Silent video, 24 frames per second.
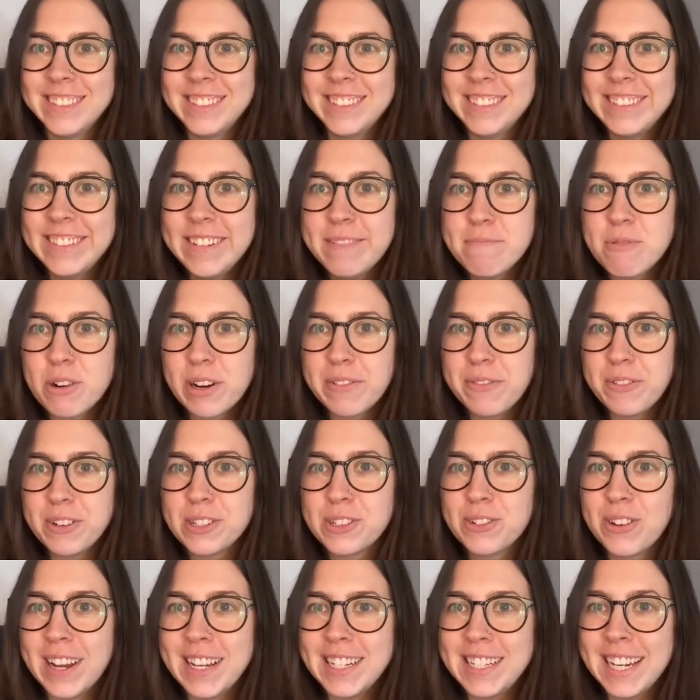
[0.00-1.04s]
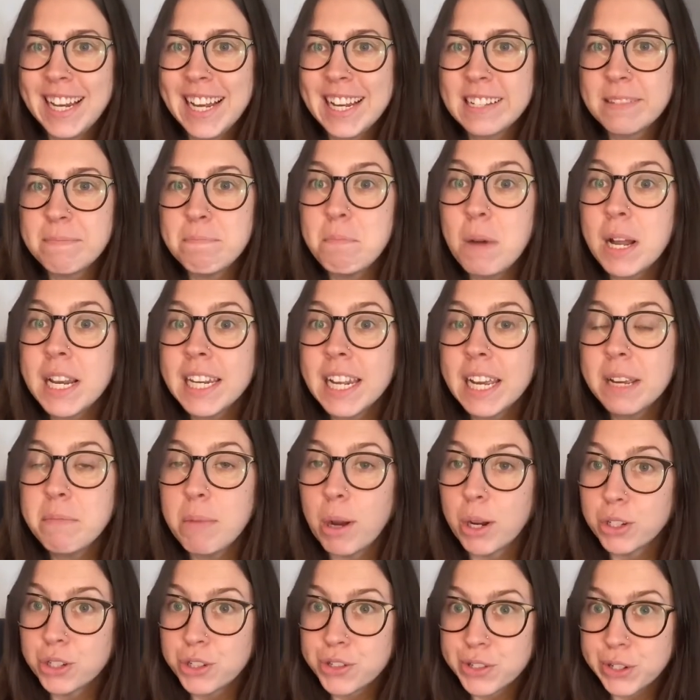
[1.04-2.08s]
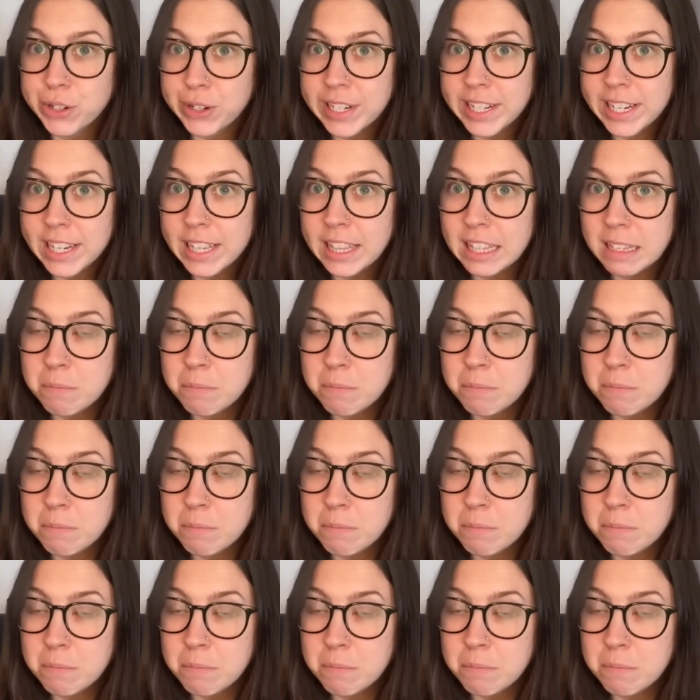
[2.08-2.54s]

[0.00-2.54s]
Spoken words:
Good morning, first grade. Today is Monday, March 30th,